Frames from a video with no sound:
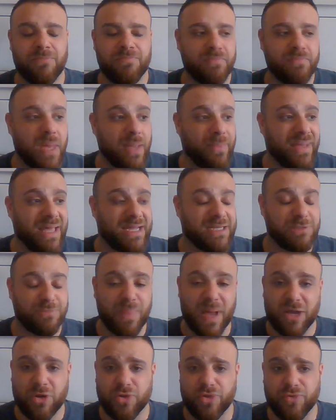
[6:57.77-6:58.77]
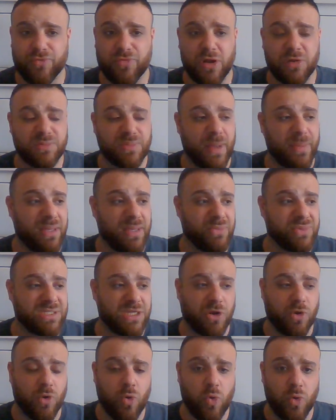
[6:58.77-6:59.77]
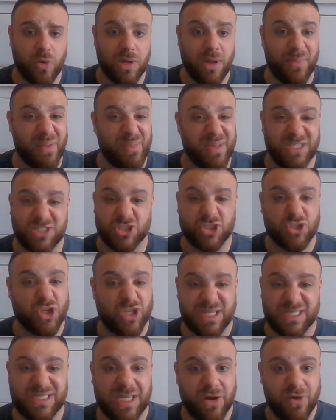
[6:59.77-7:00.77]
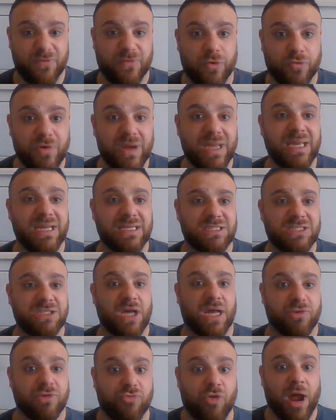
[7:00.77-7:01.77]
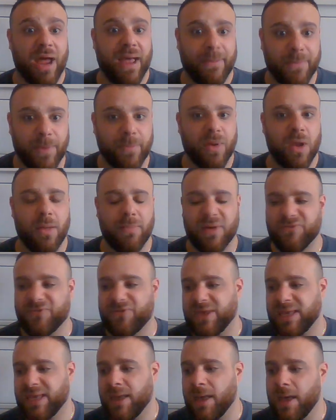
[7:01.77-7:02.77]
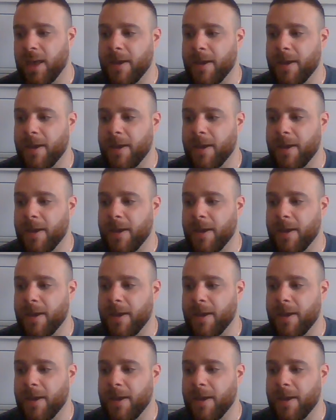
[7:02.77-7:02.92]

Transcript: Maybe he had his back on the ropes, maybe he was in a corner, maybe he just took the center of the ring and he decided, right, I'm going to plant my feet.